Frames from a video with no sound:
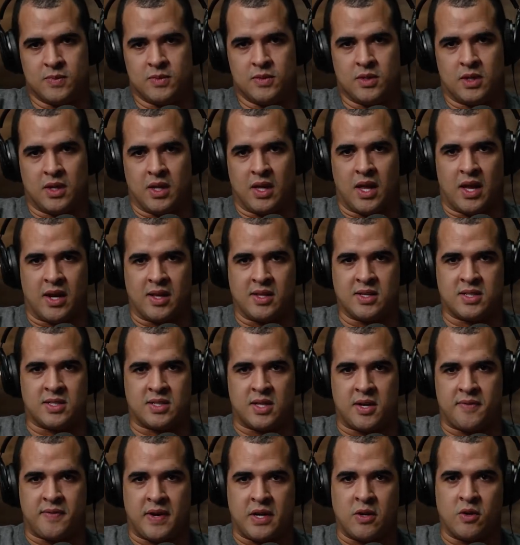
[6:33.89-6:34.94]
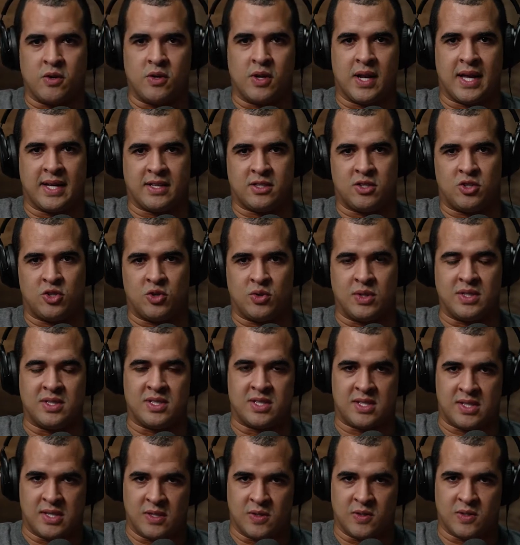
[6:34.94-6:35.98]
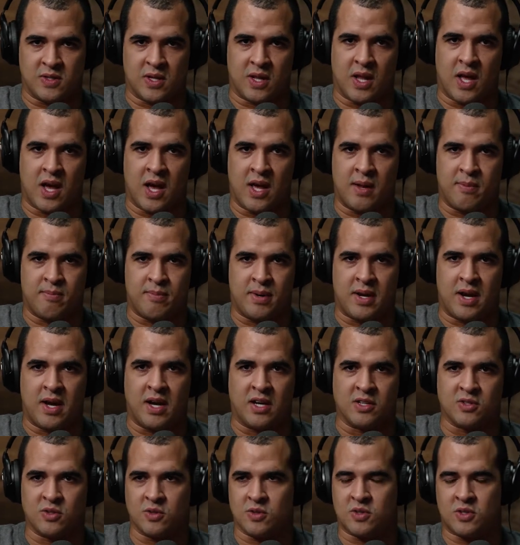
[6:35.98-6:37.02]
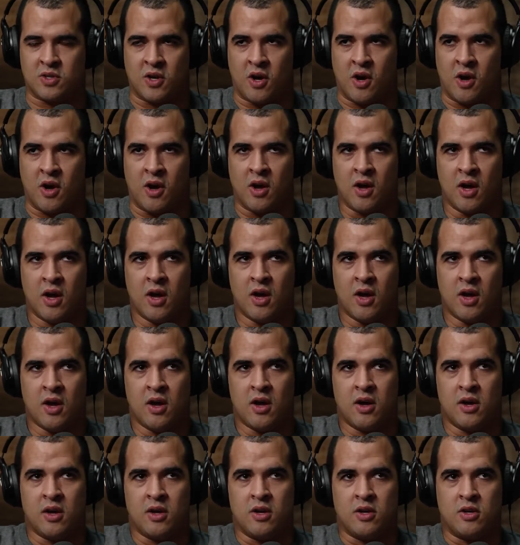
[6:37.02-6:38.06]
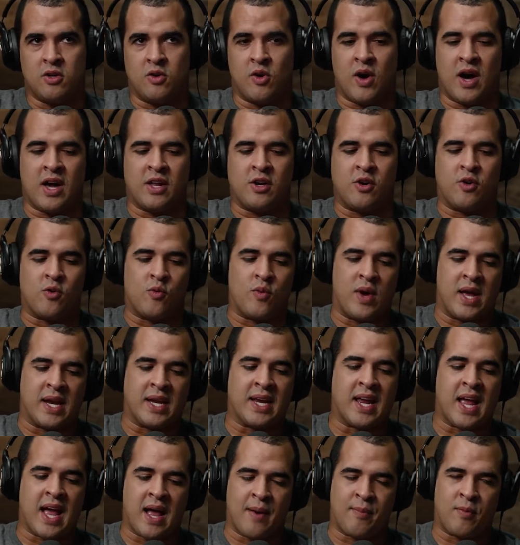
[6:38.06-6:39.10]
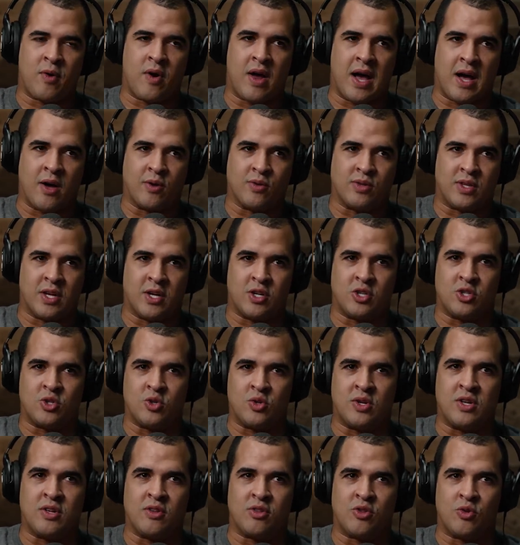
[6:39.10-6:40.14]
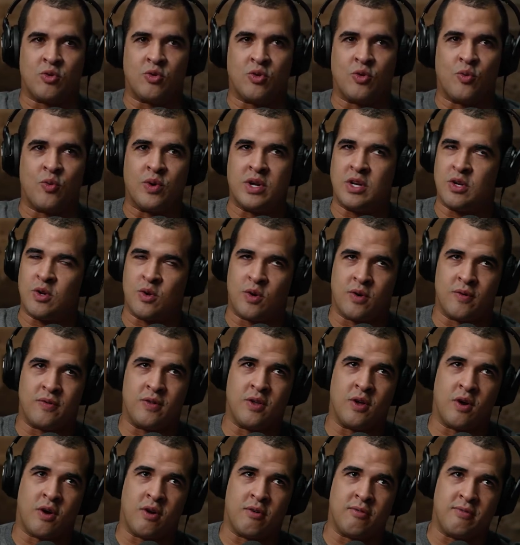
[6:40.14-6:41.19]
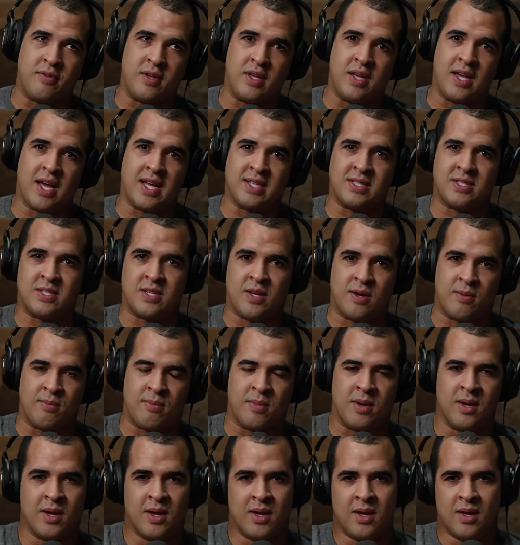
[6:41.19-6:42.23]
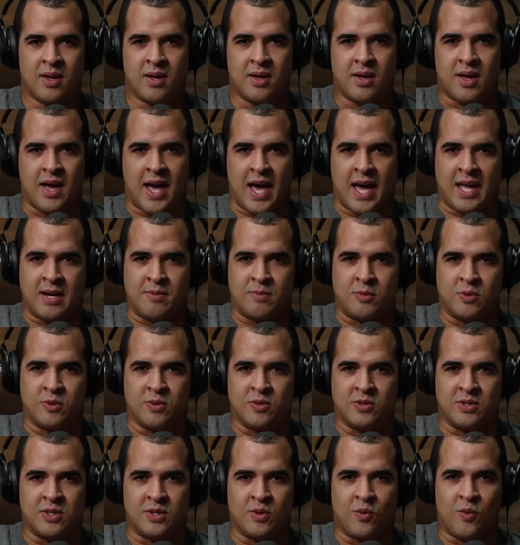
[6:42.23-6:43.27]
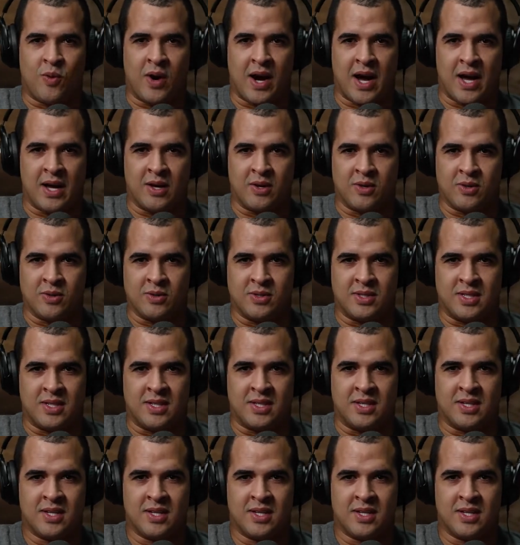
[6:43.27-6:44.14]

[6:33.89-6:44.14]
A lot of the stuff, I know you liked shooting stills a lot, but I also saw you had your red camera out there shooting through the window of the RV at some animals in the wild. And